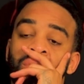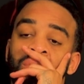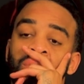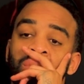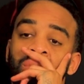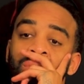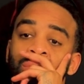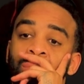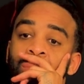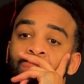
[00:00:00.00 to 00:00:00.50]

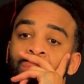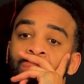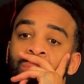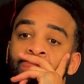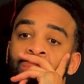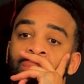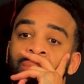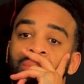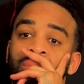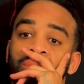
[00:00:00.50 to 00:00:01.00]
have the
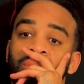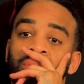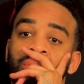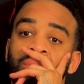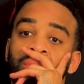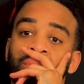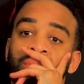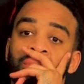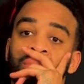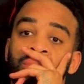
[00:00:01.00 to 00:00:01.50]

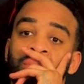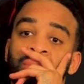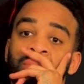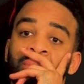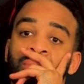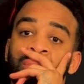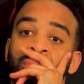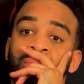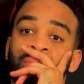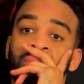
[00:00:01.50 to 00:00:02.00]
longest time that
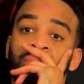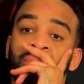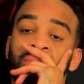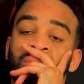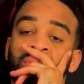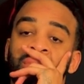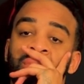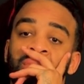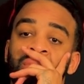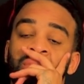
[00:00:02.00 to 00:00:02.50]
you could
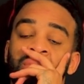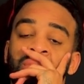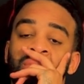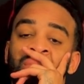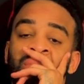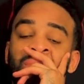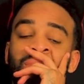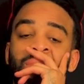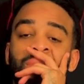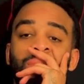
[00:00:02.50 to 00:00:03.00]
possibly
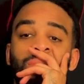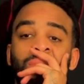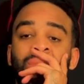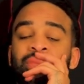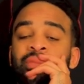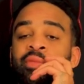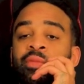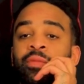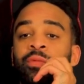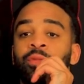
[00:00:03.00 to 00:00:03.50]
play? Or are you
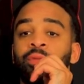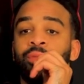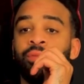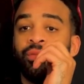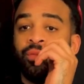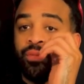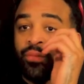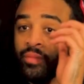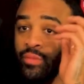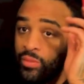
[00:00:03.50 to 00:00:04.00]
just going
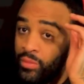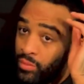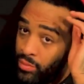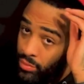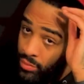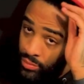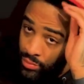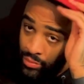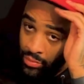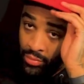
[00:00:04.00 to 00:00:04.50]
out there and going
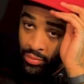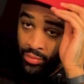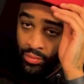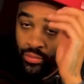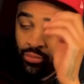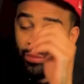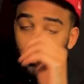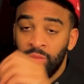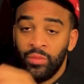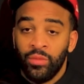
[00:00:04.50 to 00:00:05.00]
for
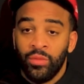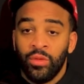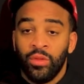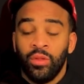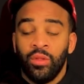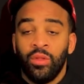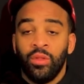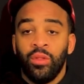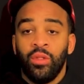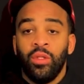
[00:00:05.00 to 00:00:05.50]
broke every
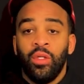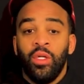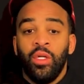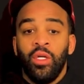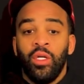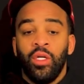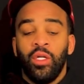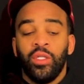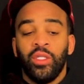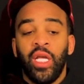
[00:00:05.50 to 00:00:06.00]
season,
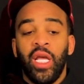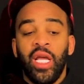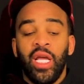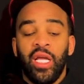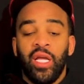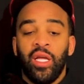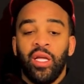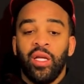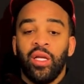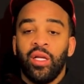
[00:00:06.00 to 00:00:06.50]
or you try
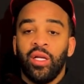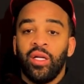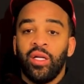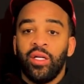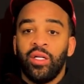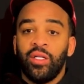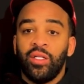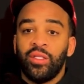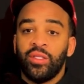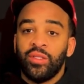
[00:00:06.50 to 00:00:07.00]
to get new
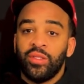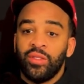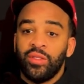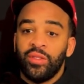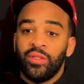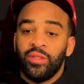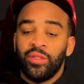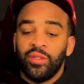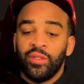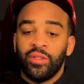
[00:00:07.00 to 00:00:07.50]

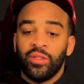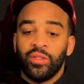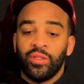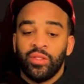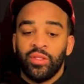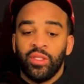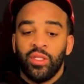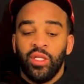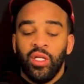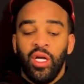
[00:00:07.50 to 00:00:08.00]
contracts? Or
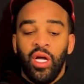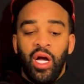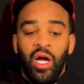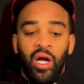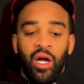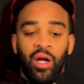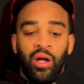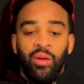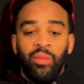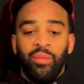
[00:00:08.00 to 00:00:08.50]
how's
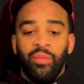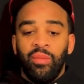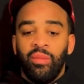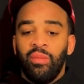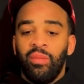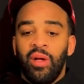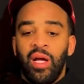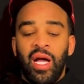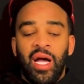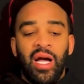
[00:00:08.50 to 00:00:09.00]
your
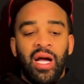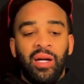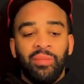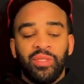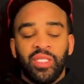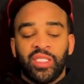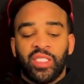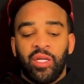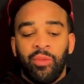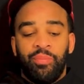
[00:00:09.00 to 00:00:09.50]
mindset now? I'm
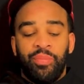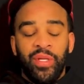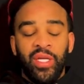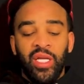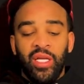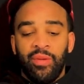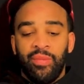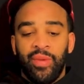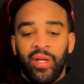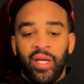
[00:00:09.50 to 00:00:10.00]
just
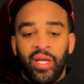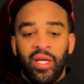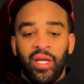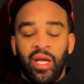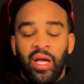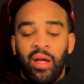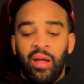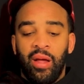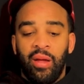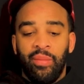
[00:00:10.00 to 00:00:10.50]
competing, man.
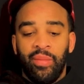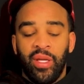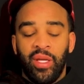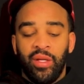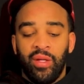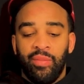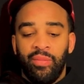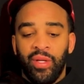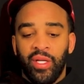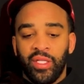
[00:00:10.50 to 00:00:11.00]
I mean,
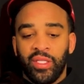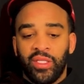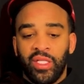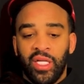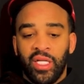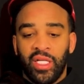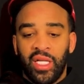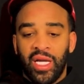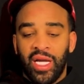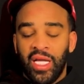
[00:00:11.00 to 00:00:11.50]
the biggest
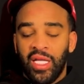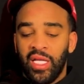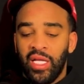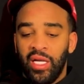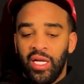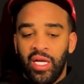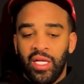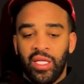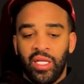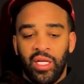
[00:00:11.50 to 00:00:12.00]
thing, like
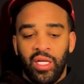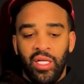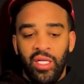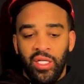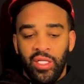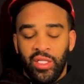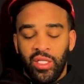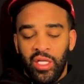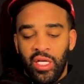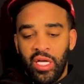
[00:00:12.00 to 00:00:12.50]
after the
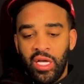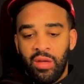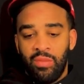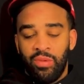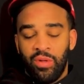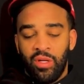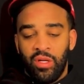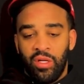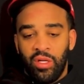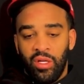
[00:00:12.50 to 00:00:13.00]
league shit
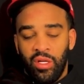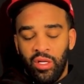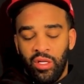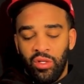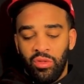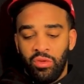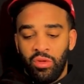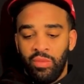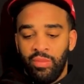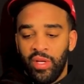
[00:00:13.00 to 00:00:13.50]
happened,
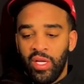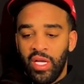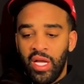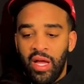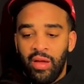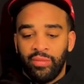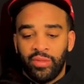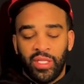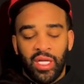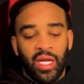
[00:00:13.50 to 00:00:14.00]
you know what I mean?
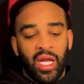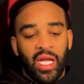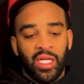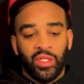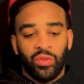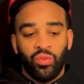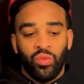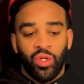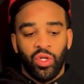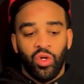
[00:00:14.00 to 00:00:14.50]
I was like, I
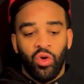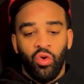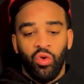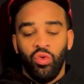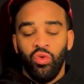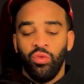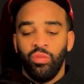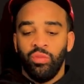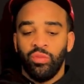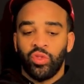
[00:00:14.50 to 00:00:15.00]
just want to go
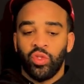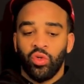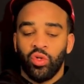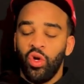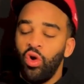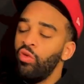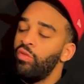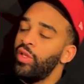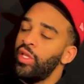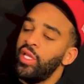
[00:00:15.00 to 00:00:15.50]
hoop. So
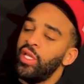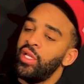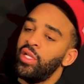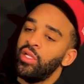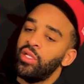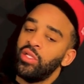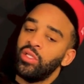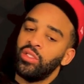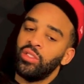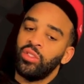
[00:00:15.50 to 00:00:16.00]
COVID hit.
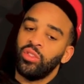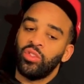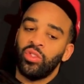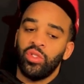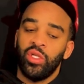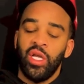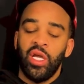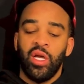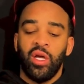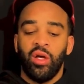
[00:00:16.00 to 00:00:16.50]
Mm-hmm. So
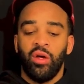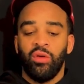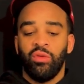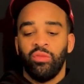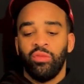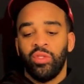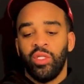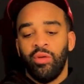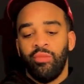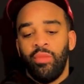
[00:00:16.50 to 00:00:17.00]
now
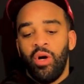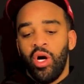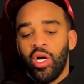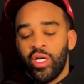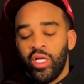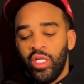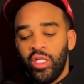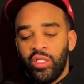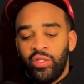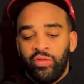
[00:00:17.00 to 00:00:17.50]
the
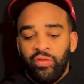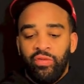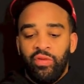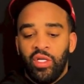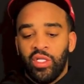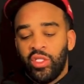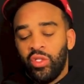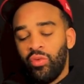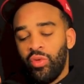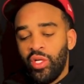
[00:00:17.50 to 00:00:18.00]
market is
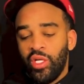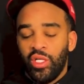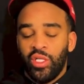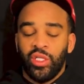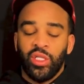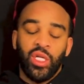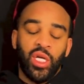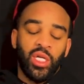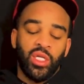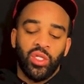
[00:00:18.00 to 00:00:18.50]
fluctuating, it's
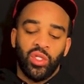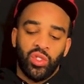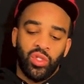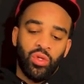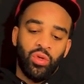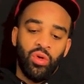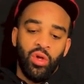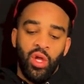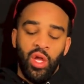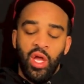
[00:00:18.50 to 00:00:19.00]
changing.
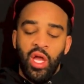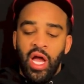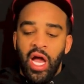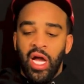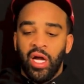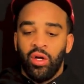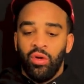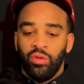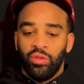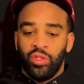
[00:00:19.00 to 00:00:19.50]
So
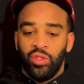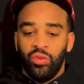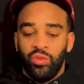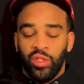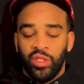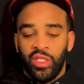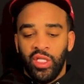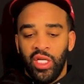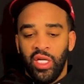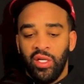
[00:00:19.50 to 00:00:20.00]
I go to
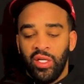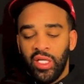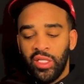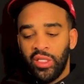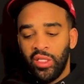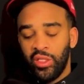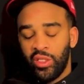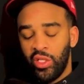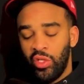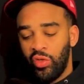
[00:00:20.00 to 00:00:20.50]
a team that's
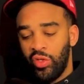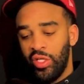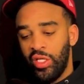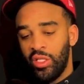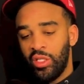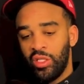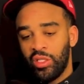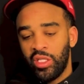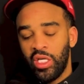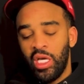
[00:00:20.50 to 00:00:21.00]
in Turkey
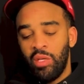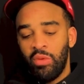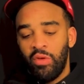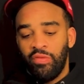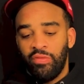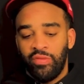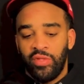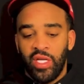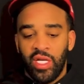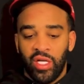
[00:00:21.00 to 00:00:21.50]
that just came up
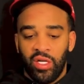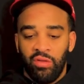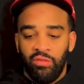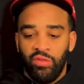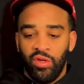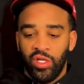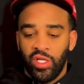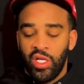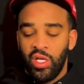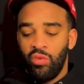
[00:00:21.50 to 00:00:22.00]
from second
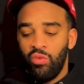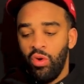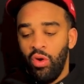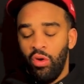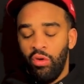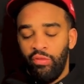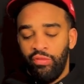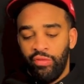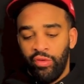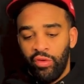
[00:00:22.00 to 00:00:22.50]
division. They
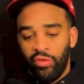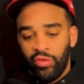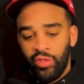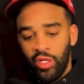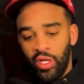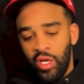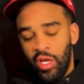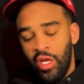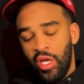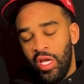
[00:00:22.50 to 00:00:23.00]
won the first
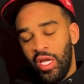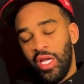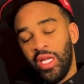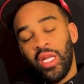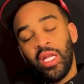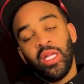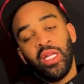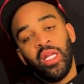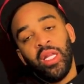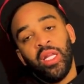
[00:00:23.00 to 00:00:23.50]
and
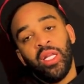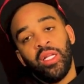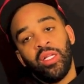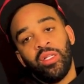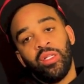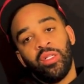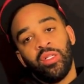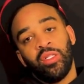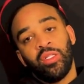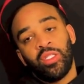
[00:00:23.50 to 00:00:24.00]
they needed
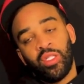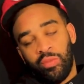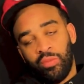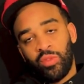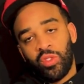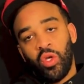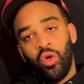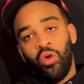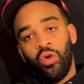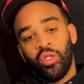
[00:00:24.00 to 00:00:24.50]
some
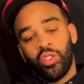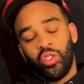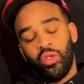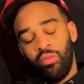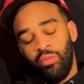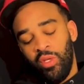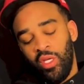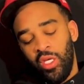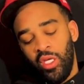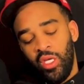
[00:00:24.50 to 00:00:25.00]
scores. So
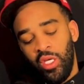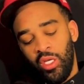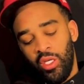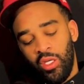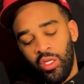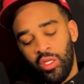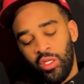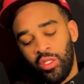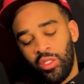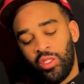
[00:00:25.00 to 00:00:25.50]

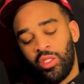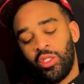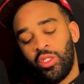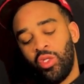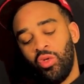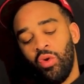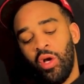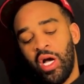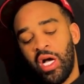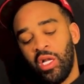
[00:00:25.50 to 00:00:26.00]
me,
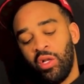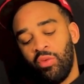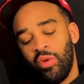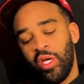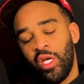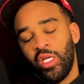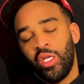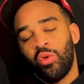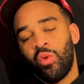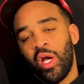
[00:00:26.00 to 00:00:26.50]
Two
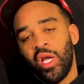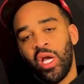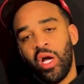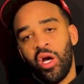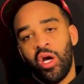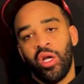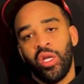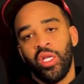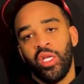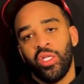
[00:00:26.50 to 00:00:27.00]
Holloway and Dwight
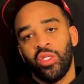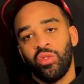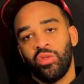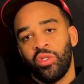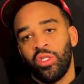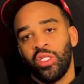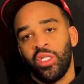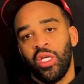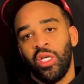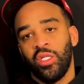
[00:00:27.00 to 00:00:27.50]
Hardy is on
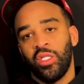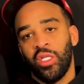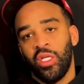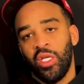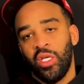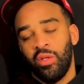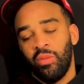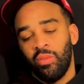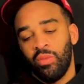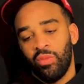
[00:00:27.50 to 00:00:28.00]
the same
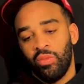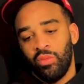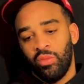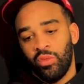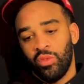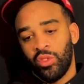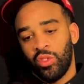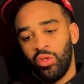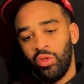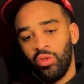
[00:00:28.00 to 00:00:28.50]
team.
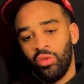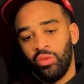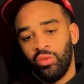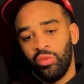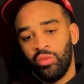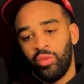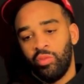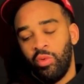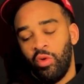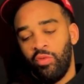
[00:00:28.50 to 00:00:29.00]
So
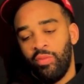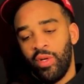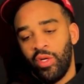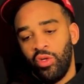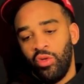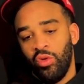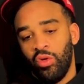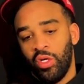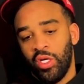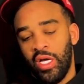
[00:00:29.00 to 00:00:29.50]
both my New
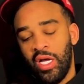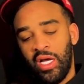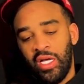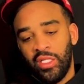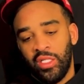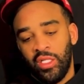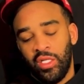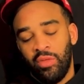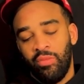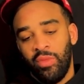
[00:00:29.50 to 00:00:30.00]
York
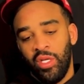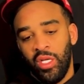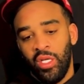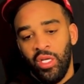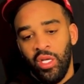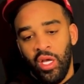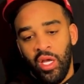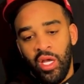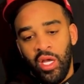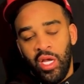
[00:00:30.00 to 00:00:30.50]
guys and then
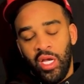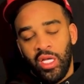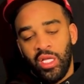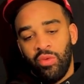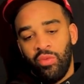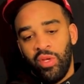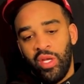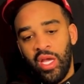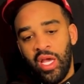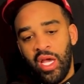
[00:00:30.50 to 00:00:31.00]
me, and
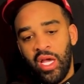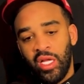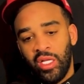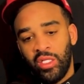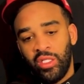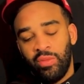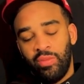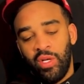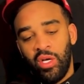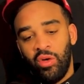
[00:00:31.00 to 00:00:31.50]
then we had
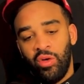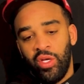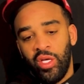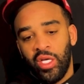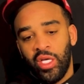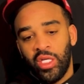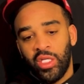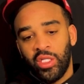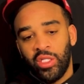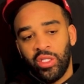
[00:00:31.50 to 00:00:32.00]
Jamel
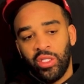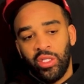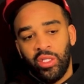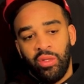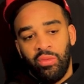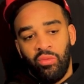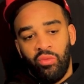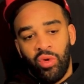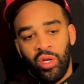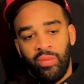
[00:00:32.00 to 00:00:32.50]
Higgins,
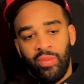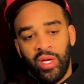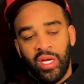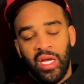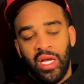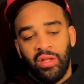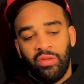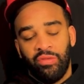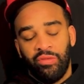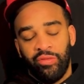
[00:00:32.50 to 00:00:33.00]
one of my
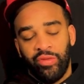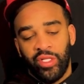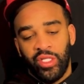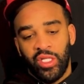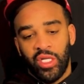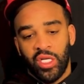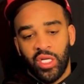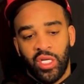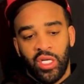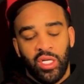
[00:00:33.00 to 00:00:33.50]
guys from
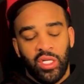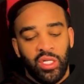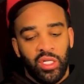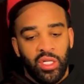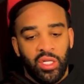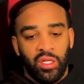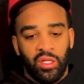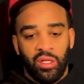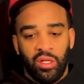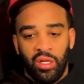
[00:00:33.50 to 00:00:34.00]
Virginia, and
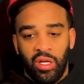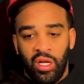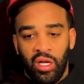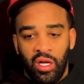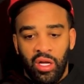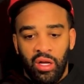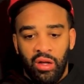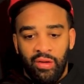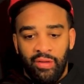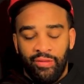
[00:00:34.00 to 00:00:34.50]
then
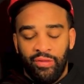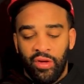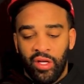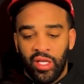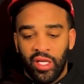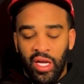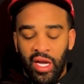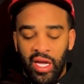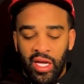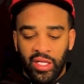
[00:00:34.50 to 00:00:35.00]
a few
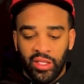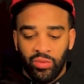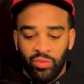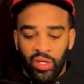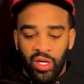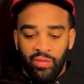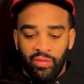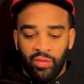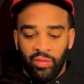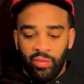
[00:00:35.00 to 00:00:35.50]
other guys,
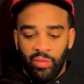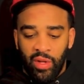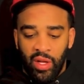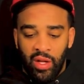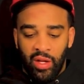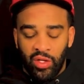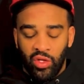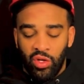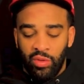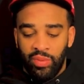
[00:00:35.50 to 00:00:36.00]
whatever,
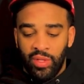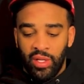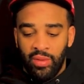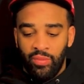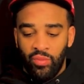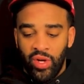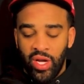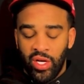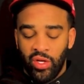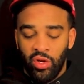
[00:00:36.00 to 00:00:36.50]

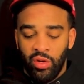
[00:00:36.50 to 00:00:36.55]
European, we had a